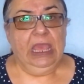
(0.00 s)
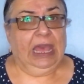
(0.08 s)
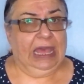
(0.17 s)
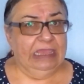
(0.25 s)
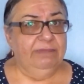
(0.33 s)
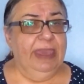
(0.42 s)

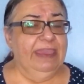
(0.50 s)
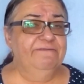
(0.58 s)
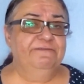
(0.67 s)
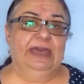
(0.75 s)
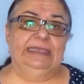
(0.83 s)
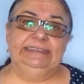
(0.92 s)
I may
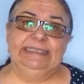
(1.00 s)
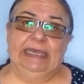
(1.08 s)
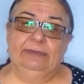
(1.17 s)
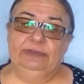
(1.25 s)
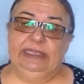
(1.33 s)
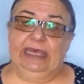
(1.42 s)
find
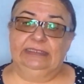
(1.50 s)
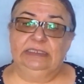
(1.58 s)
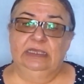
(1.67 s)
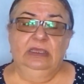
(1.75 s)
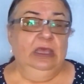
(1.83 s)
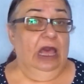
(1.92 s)
out that
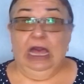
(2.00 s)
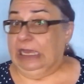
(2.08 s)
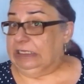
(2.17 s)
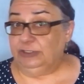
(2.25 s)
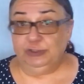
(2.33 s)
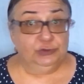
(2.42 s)

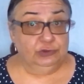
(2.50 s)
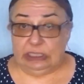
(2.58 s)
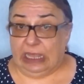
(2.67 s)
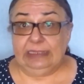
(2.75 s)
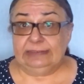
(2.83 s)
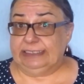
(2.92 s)
I do
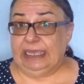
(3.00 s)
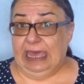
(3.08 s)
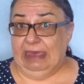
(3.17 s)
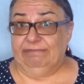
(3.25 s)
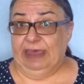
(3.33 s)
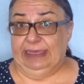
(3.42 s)
not
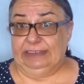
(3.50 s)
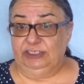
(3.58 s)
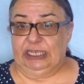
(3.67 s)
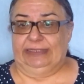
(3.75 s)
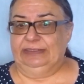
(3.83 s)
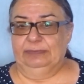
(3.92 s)
have a
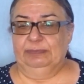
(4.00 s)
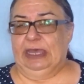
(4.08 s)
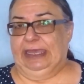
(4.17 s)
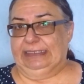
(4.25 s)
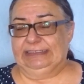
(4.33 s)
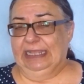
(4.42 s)

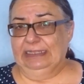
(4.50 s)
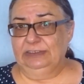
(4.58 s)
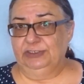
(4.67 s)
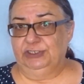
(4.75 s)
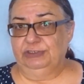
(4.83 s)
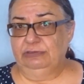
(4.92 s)
gender-biased
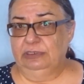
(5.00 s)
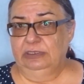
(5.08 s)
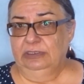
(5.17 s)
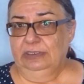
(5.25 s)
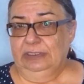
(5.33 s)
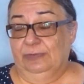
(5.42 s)
attitude.
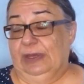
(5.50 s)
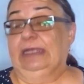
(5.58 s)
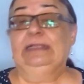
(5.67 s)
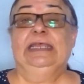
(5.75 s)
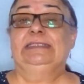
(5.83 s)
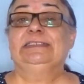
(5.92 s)
Well,
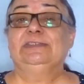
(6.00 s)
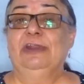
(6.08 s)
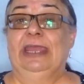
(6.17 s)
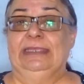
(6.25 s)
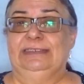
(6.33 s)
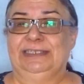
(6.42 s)
that's
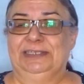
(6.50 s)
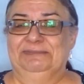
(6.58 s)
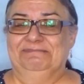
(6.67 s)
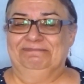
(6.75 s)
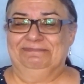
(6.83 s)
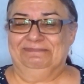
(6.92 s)
great.
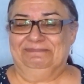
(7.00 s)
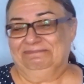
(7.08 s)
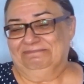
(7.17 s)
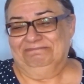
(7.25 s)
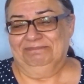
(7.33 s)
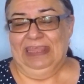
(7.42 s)

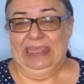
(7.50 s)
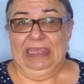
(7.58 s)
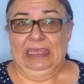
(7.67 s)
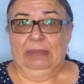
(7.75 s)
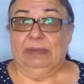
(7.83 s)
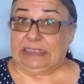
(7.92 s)

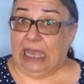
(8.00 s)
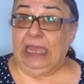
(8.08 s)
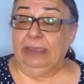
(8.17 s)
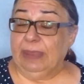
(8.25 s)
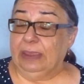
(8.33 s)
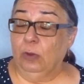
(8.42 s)
But I
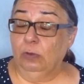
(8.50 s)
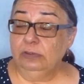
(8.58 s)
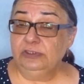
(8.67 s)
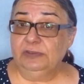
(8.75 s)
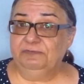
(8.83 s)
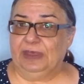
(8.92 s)
may
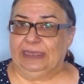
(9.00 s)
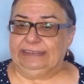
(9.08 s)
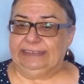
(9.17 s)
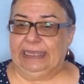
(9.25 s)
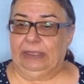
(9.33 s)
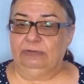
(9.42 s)
also find
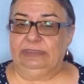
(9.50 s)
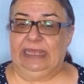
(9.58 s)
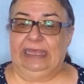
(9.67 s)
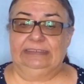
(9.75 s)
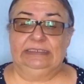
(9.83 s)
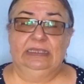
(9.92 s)
out
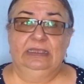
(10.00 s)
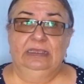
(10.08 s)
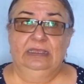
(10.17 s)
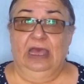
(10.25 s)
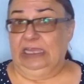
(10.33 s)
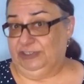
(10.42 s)
that
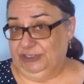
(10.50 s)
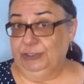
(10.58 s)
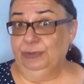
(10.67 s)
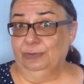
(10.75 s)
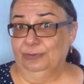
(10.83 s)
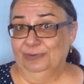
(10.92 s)
I do.